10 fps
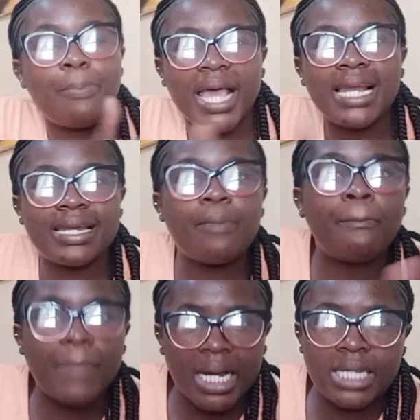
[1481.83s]
piled up
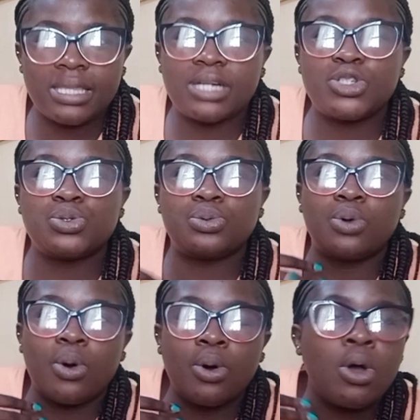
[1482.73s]
money that you
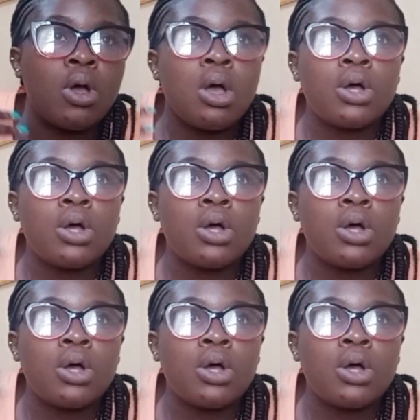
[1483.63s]
go